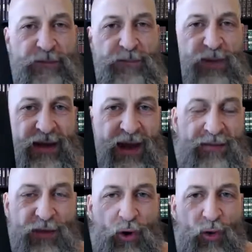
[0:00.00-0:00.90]
and the
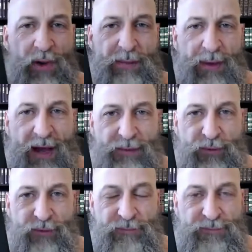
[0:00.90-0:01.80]
Holy Bible
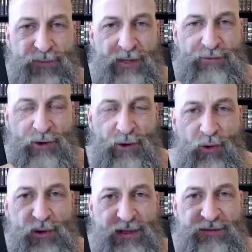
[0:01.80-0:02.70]
is our
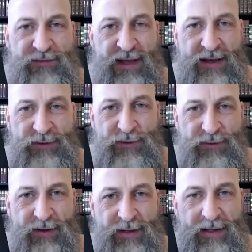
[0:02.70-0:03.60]
only standard
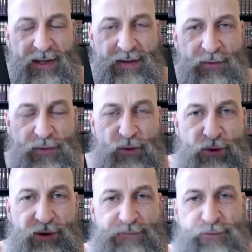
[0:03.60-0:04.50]
and authority
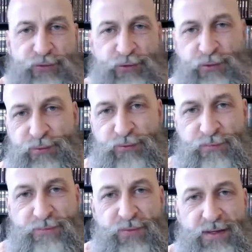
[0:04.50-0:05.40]
for truth.
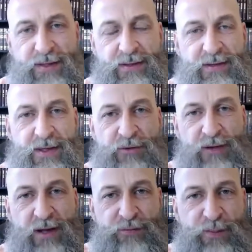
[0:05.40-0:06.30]
And together, God's
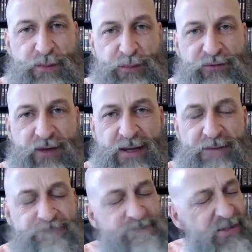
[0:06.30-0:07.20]
people say,
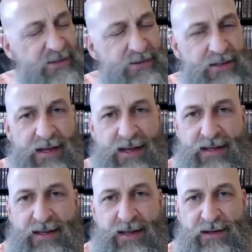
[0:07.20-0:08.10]

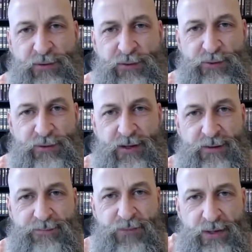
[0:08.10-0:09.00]
Hallelujah.
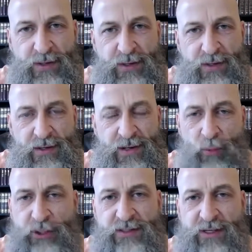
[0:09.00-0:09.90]
Now, we're
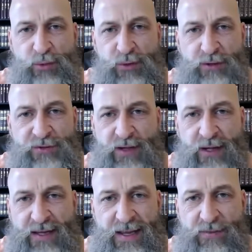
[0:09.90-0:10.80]
continuing our study
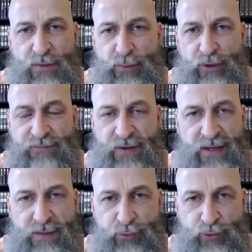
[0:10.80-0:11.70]
in the book of
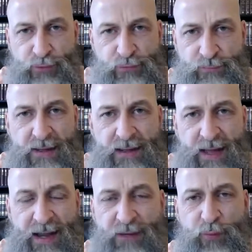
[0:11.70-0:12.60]
Hebrews, and
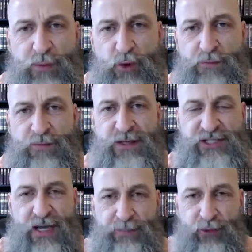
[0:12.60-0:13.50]
as we move into
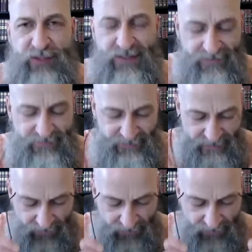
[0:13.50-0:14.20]
chapter 10 today, the